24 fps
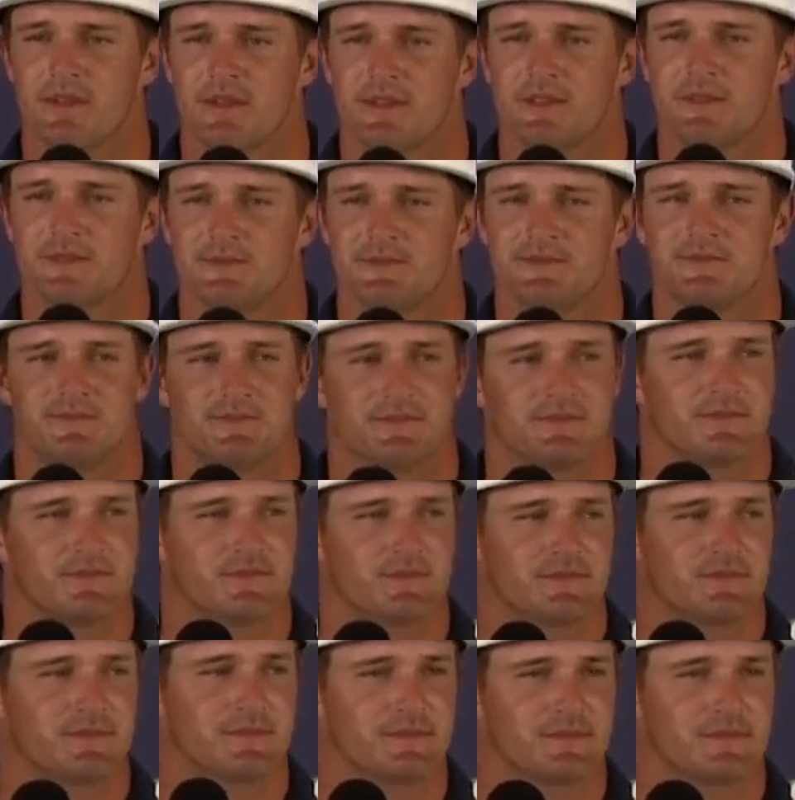All right, we've got
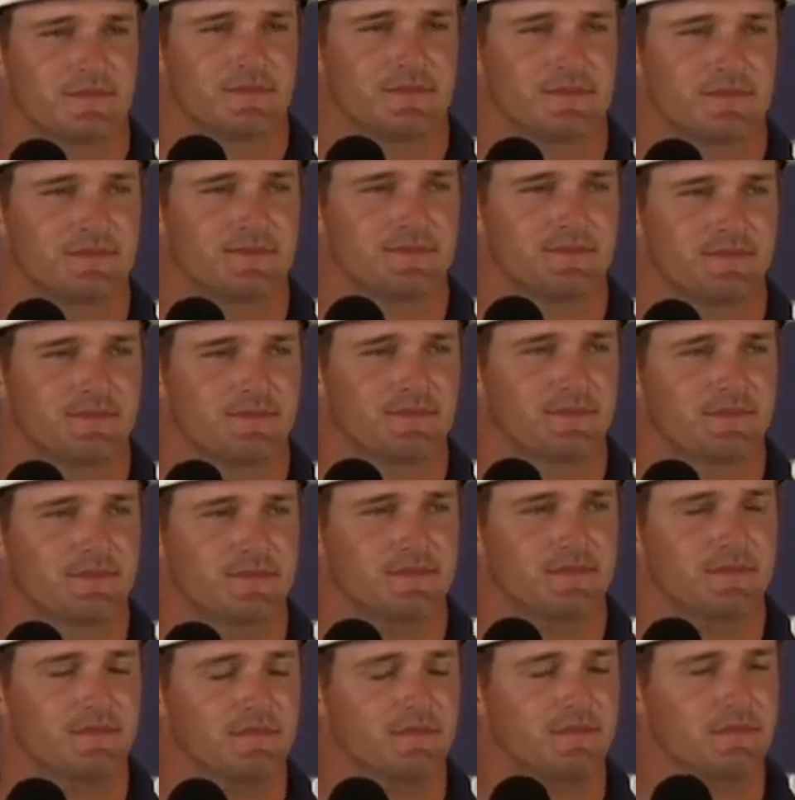time for a couple more.
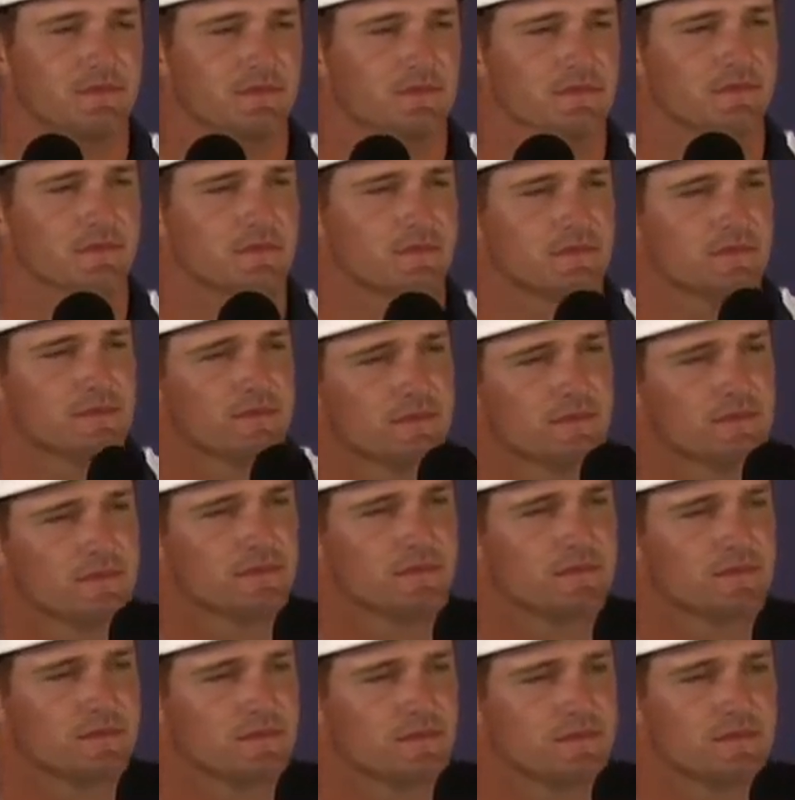Five and
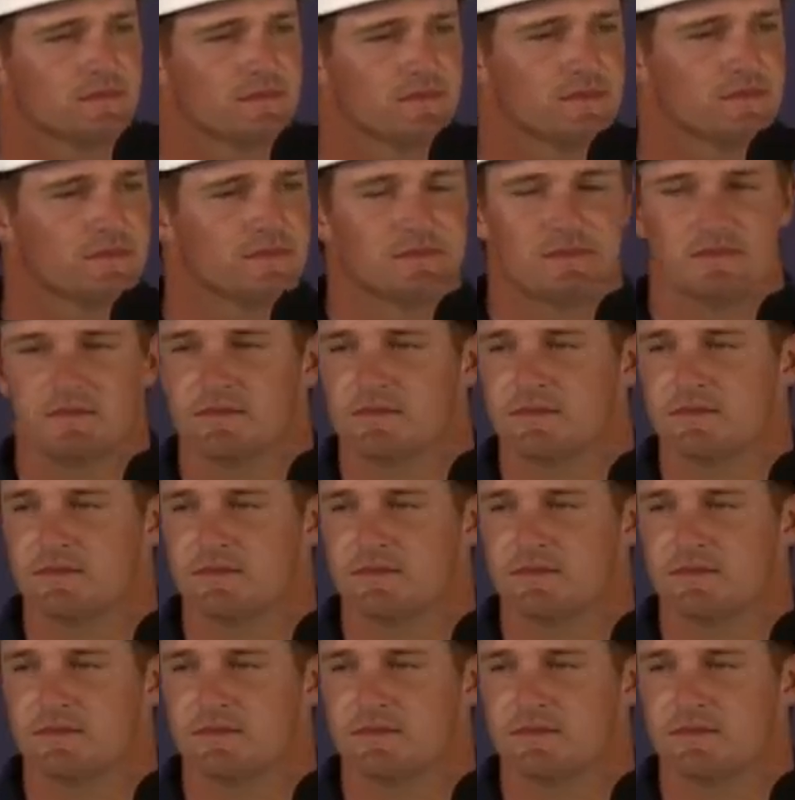then eight.